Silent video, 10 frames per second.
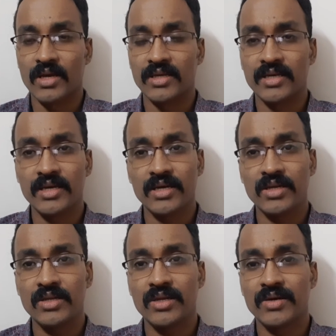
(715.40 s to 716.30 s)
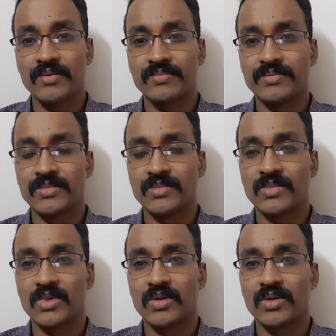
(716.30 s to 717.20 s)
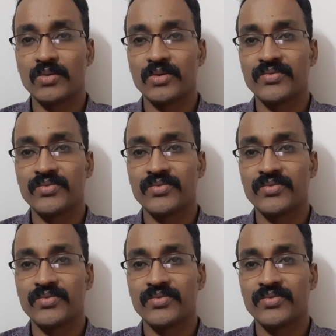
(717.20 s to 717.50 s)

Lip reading: here we